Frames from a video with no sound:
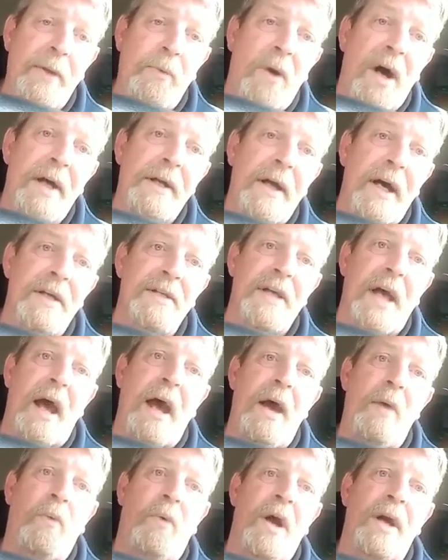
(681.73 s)
One has it
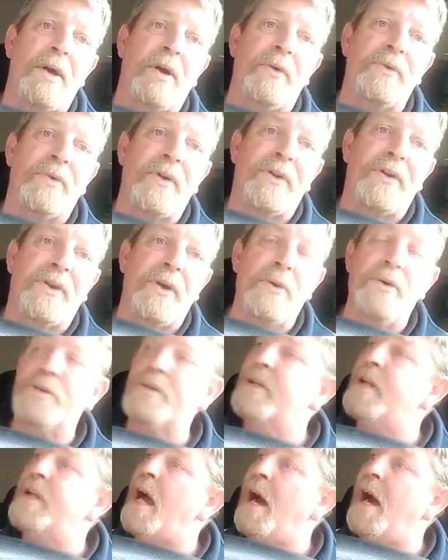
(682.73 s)
at
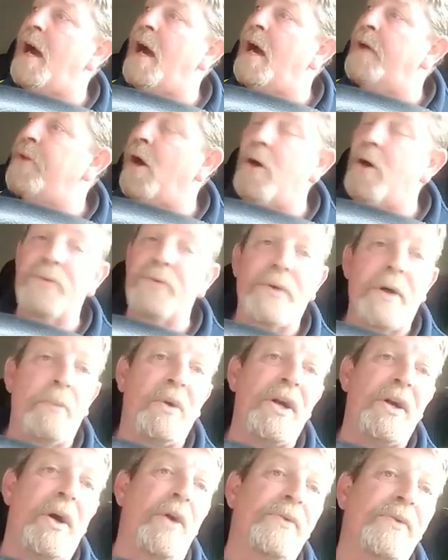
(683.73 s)
100,000 and
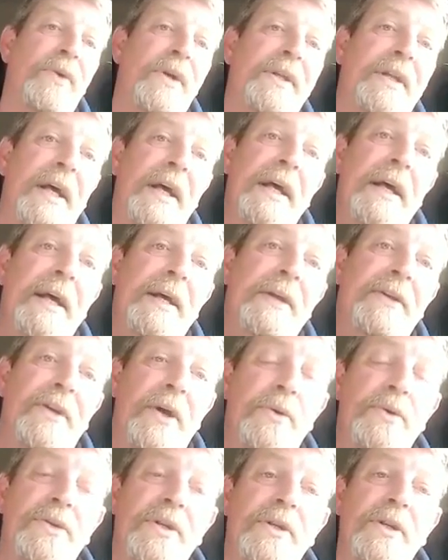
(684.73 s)

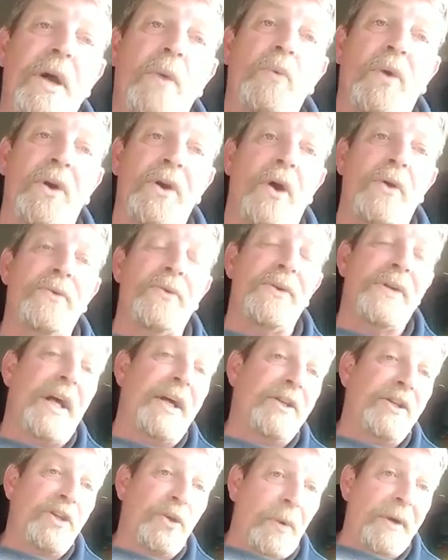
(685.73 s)

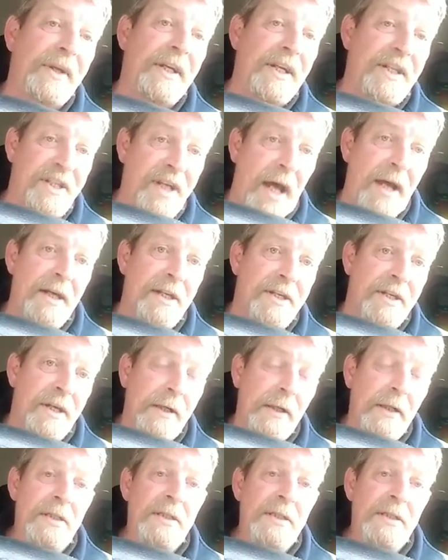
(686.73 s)
100,126,